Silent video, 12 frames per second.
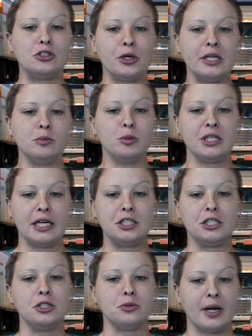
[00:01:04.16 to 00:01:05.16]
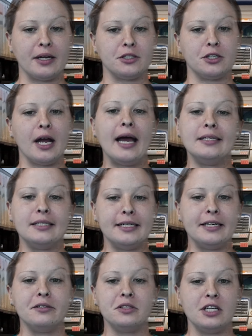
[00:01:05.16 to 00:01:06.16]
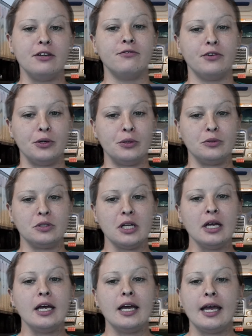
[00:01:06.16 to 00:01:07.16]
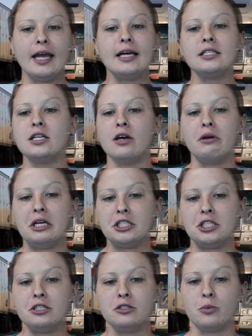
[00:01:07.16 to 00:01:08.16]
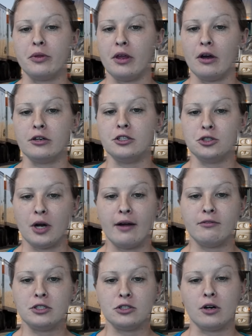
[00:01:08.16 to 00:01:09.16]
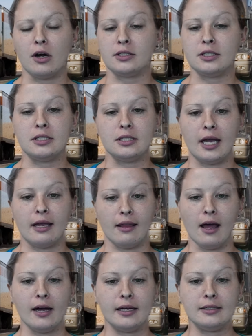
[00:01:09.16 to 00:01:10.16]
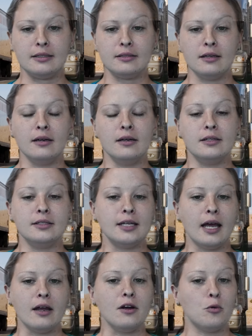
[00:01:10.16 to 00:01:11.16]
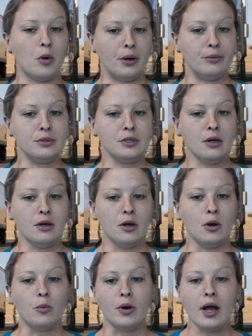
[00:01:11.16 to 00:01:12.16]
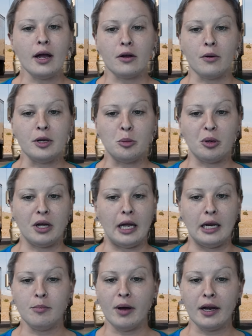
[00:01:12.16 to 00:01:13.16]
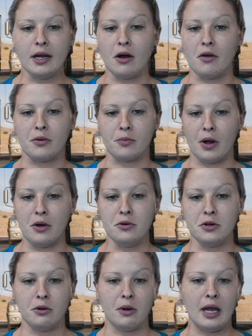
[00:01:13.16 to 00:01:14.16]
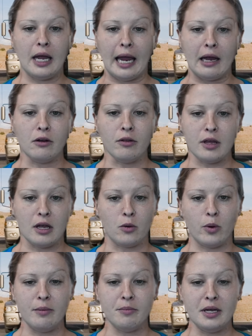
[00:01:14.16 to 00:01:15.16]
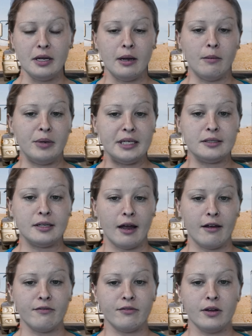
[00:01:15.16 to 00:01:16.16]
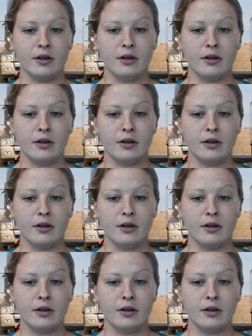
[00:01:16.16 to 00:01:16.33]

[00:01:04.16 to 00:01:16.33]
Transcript: transportation director at DOT Foods, he has no issues with younger drivers crossing state lines, saying, quote, "We're not going to put anybody on the road who can't handle the equipment and be safe.